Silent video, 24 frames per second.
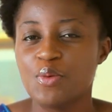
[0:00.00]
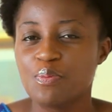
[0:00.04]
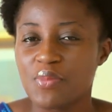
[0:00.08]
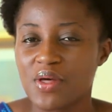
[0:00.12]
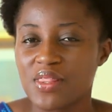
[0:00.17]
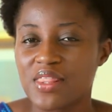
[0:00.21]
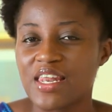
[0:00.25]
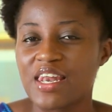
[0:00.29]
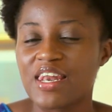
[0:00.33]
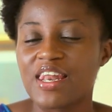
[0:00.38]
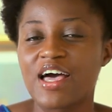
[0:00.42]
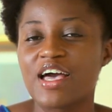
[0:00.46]

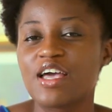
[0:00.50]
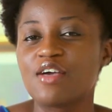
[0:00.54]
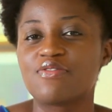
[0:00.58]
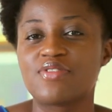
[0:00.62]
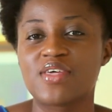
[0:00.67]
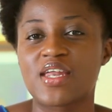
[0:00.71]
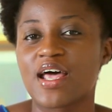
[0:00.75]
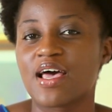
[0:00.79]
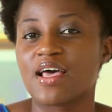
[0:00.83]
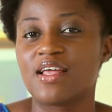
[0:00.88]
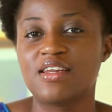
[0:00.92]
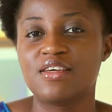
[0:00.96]
But the life
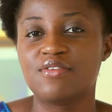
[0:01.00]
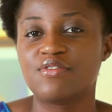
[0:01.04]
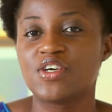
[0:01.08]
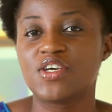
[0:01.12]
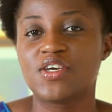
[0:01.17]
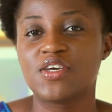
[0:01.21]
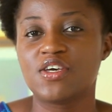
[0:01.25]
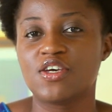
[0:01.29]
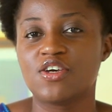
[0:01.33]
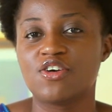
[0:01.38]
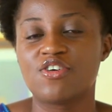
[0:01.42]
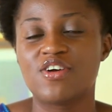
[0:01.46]
that I live
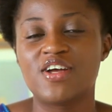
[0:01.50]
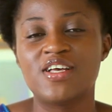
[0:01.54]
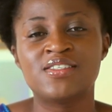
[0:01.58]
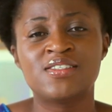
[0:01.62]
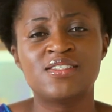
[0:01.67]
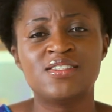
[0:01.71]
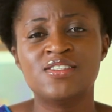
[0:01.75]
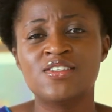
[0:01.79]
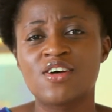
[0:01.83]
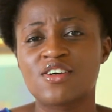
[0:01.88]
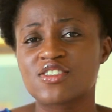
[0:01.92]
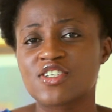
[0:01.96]
here
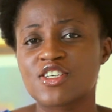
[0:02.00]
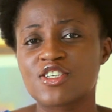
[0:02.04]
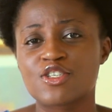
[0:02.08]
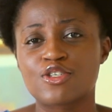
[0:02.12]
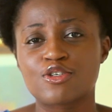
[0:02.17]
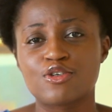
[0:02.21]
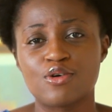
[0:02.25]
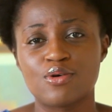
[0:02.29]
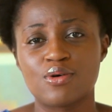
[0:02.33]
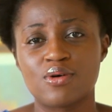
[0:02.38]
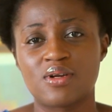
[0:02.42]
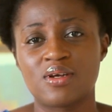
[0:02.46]
is not
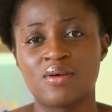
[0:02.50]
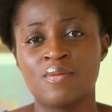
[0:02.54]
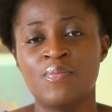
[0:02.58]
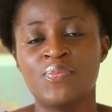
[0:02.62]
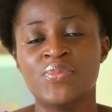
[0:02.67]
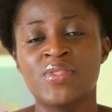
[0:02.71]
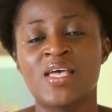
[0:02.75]
as good